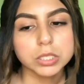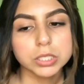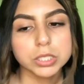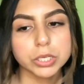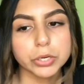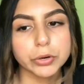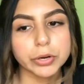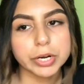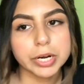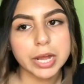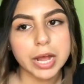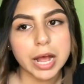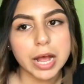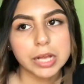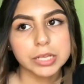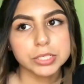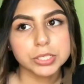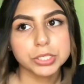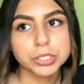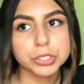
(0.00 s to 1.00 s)
They're gonna
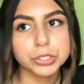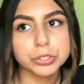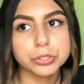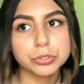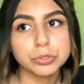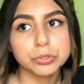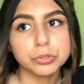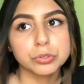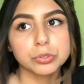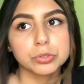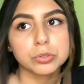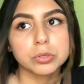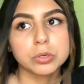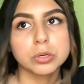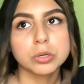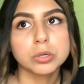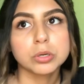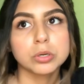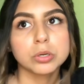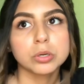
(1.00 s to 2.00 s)
ask you
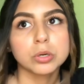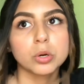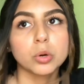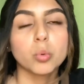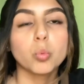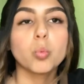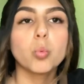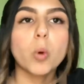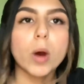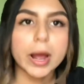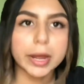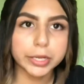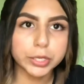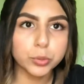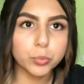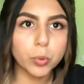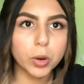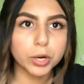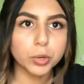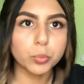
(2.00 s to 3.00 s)
why
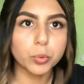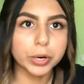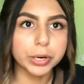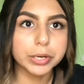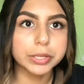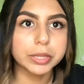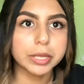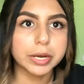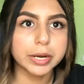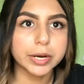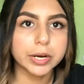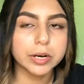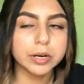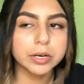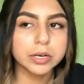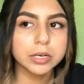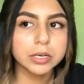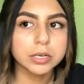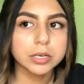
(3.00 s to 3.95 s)
you want to work there,